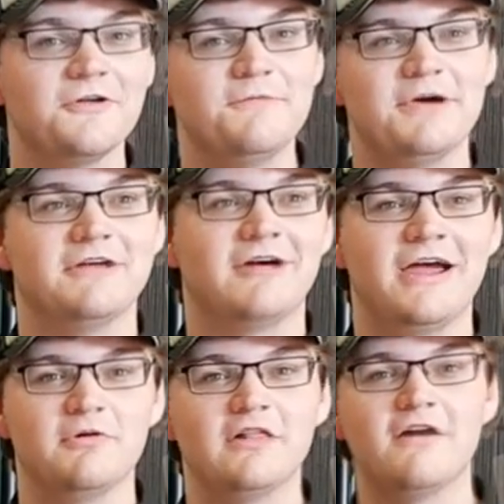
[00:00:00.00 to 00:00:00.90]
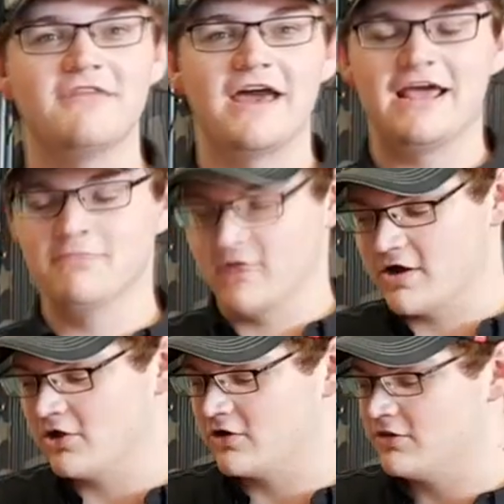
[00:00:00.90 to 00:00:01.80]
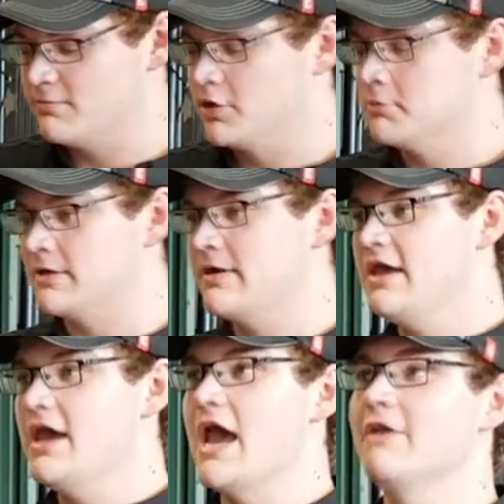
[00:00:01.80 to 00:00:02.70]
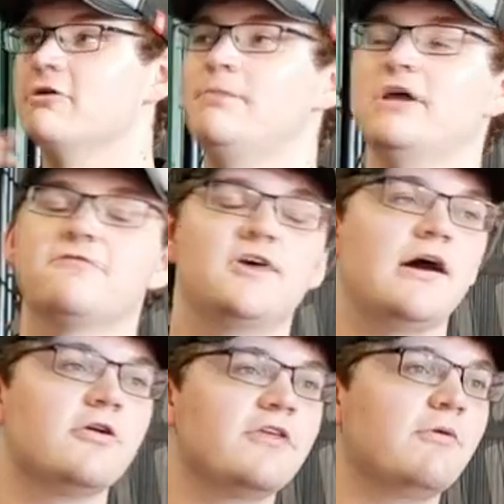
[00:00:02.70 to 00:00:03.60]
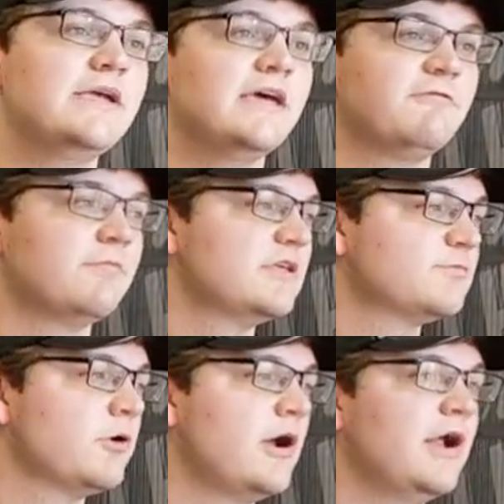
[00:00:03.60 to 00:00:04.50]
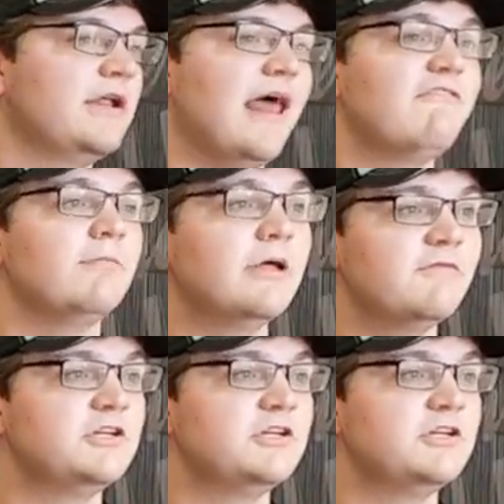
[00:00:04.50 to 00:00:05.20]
a little bit, right? We love that amber color on the bourbon. Every bit of color that we get from this point on and every bit